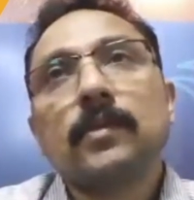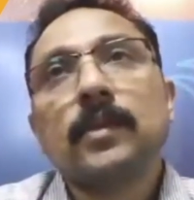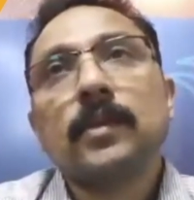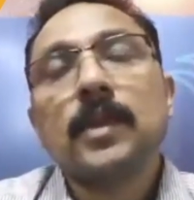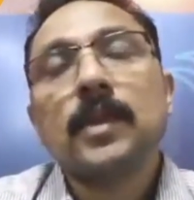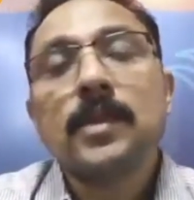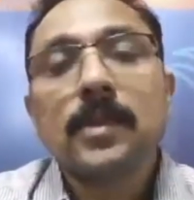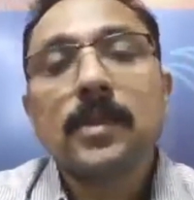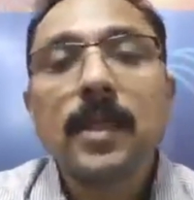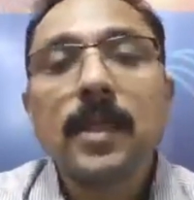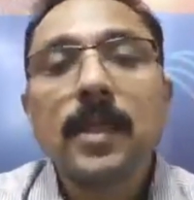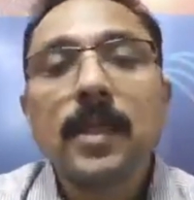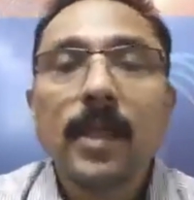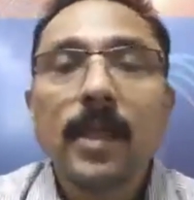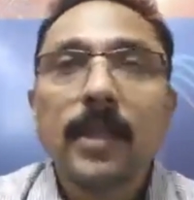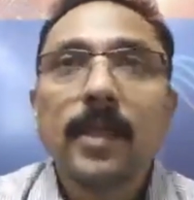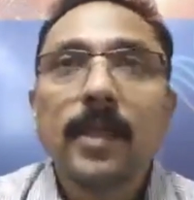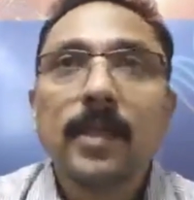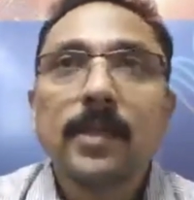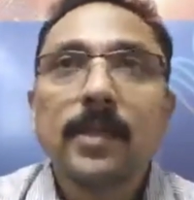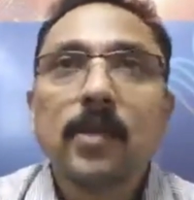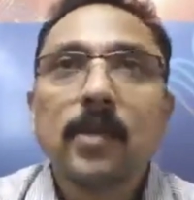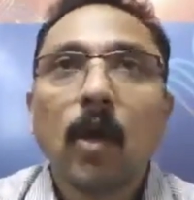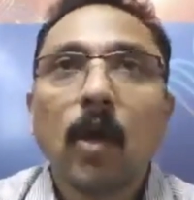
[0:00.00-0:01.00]
these three
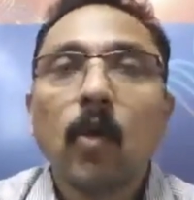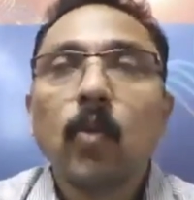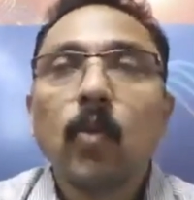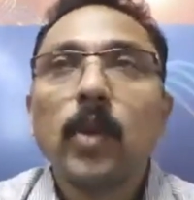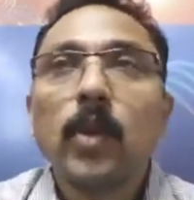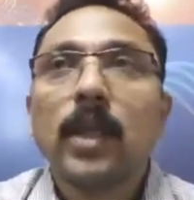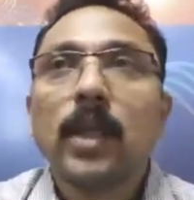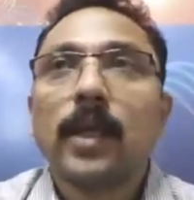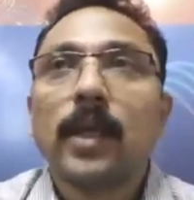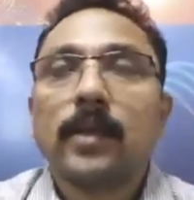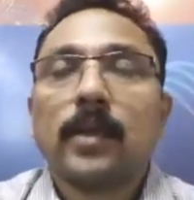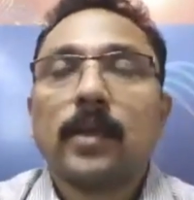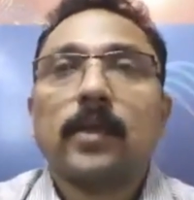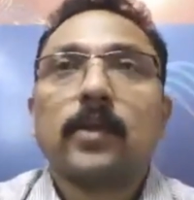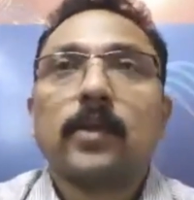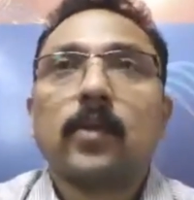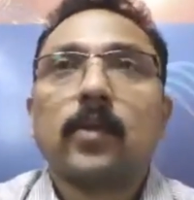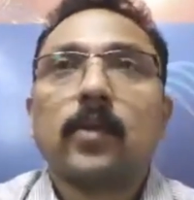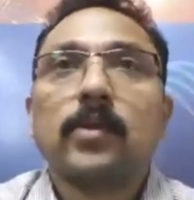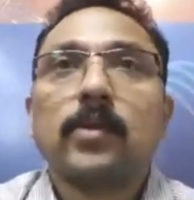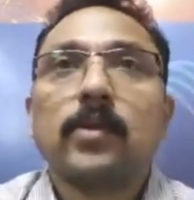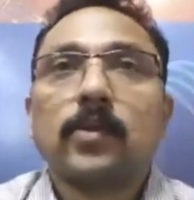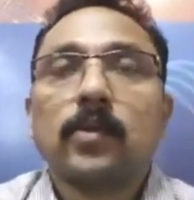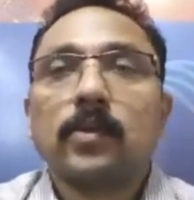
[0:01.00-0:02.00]
areas, how we can
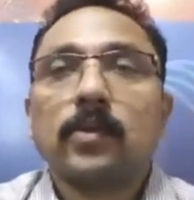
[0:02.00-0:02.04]
control.